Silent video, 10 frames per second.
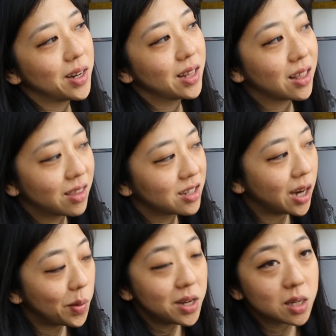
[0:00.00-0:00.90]
like the
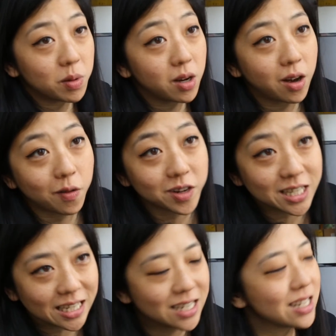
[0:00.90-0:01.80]
Taiwanese community
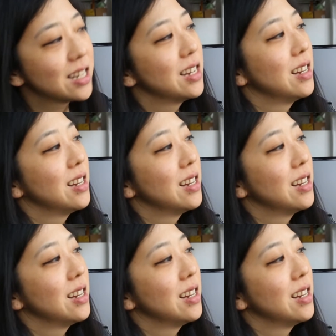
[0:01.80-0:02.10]
overseas,